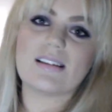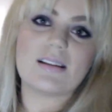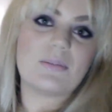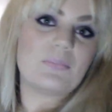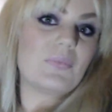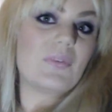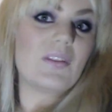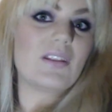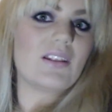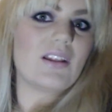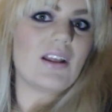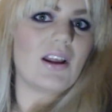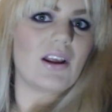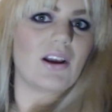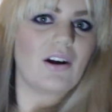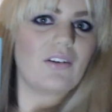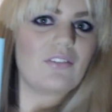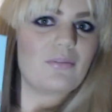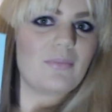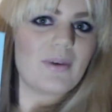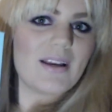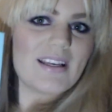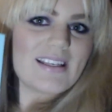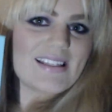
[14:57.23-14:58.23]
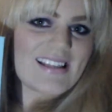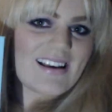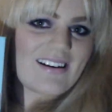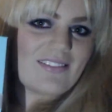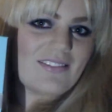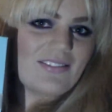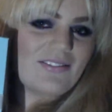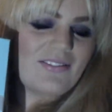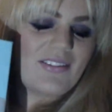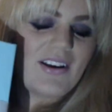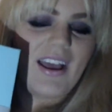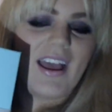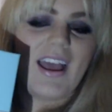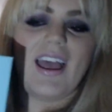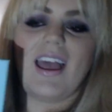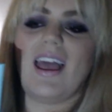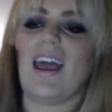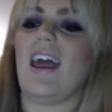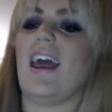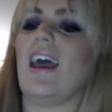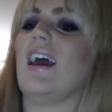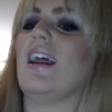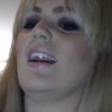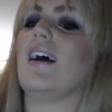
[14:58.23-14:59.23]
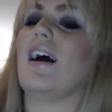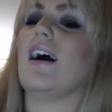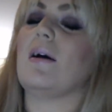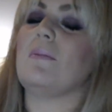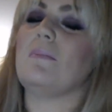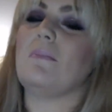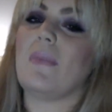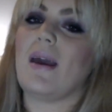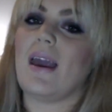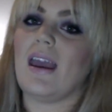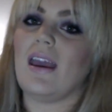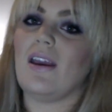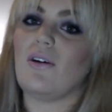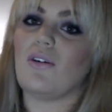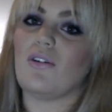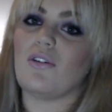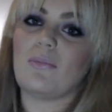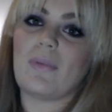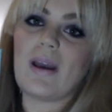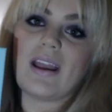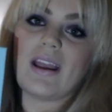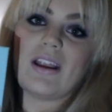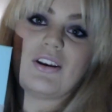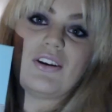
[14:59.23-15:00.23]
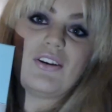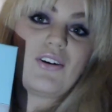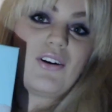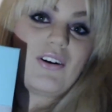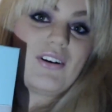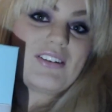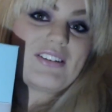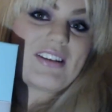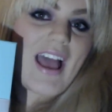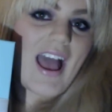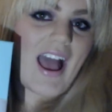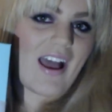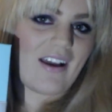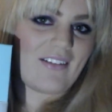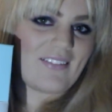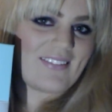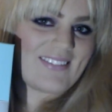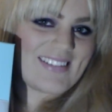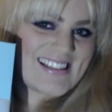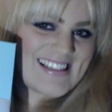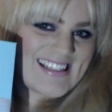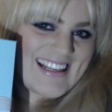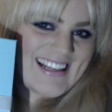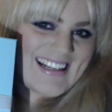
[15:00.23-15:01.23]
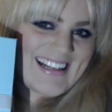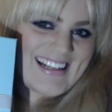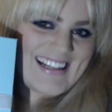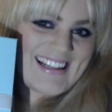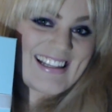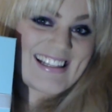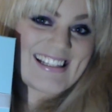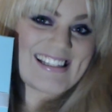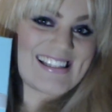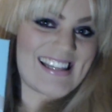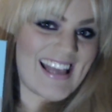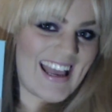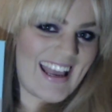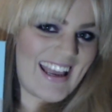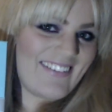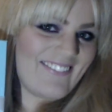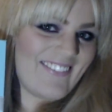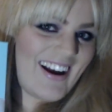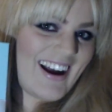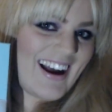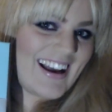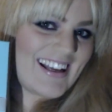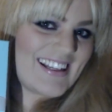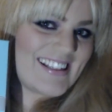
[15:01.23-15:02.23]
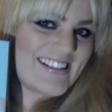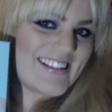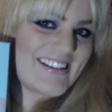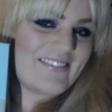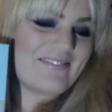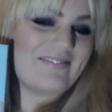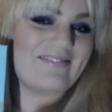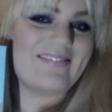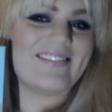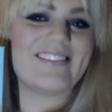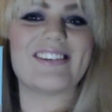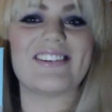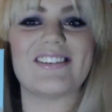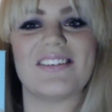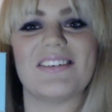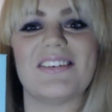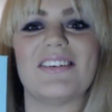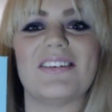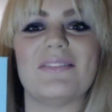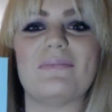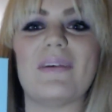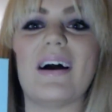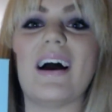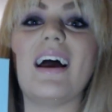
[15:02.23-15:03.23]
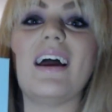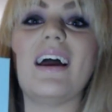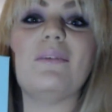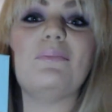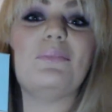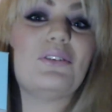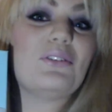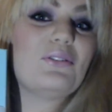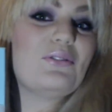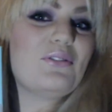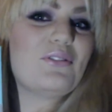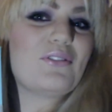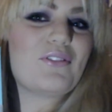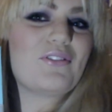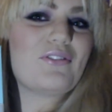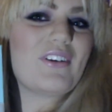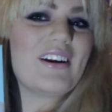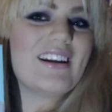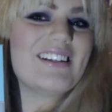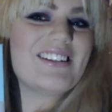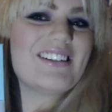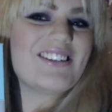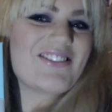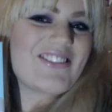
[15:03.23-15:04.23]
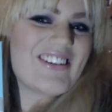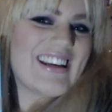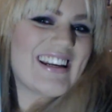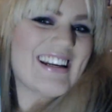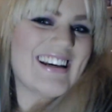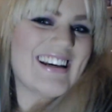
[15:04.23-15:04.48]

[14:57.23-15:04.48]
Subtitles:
something that I got for myself, and I may or may not have sent the same item to my beautiful friend